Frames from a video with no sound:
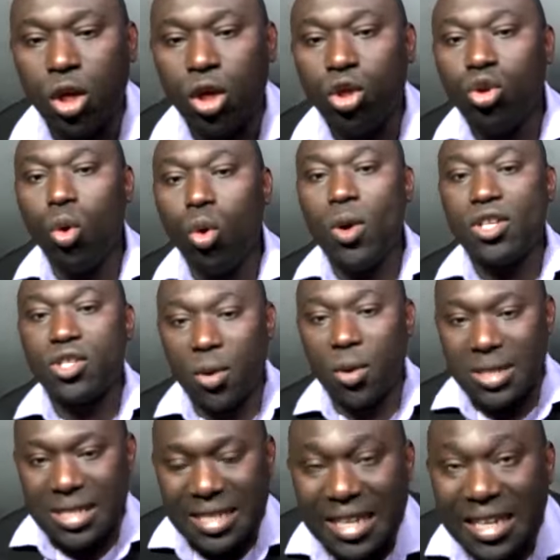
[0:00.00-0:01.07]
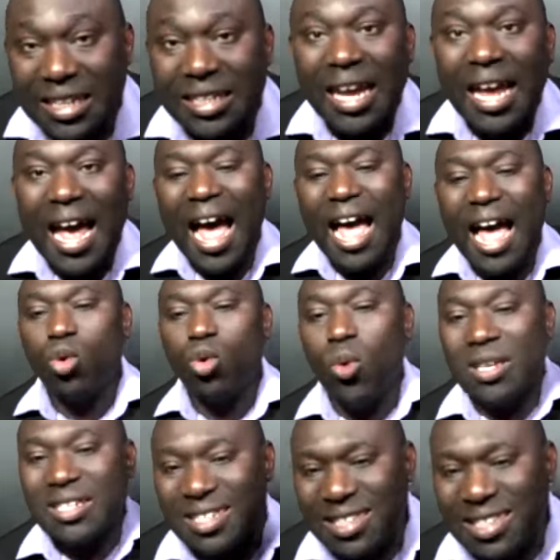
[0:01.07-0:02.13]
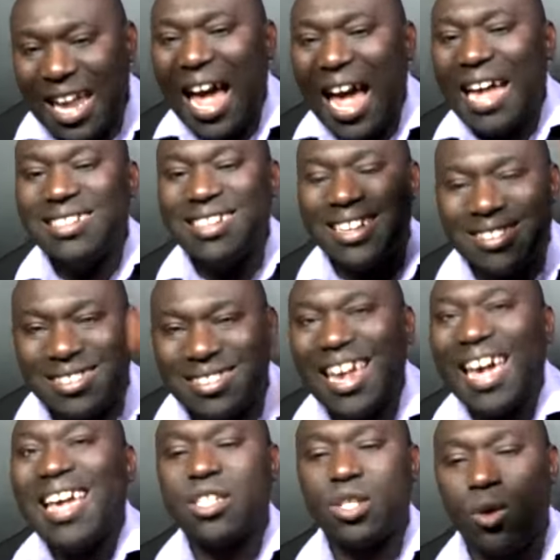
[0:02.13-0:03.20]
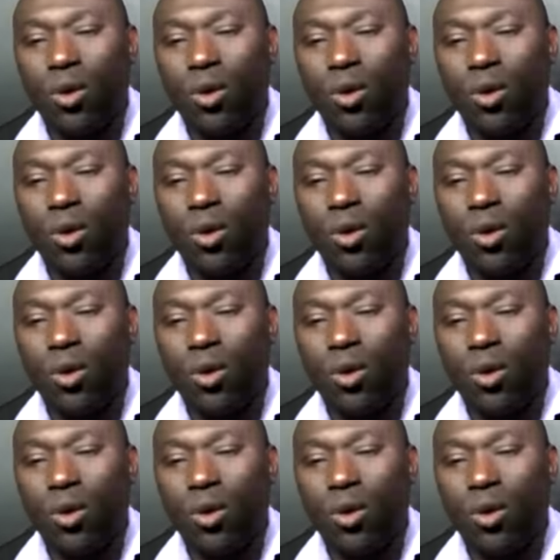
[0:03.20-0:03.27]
you will succeed and you will stand the test